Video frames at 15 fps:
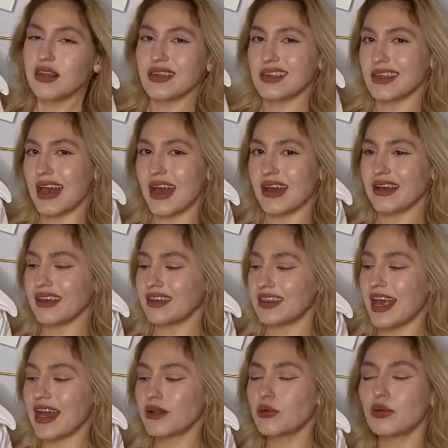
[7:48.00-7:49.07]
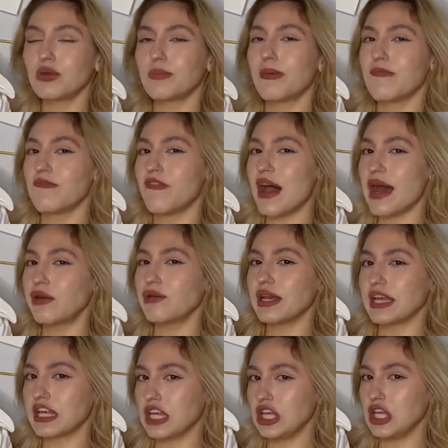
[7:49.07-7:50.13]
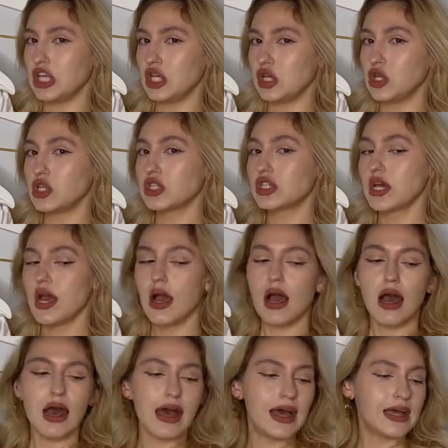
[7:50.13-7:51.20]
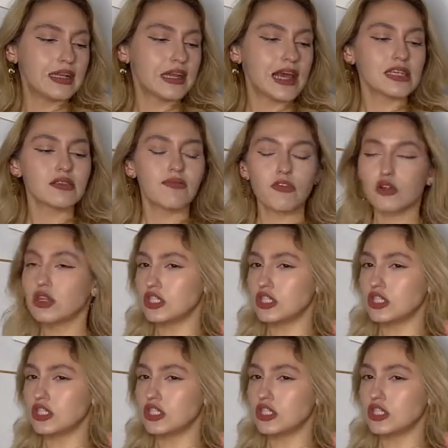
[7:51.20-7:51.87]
yeah, that would be very cute. And as for the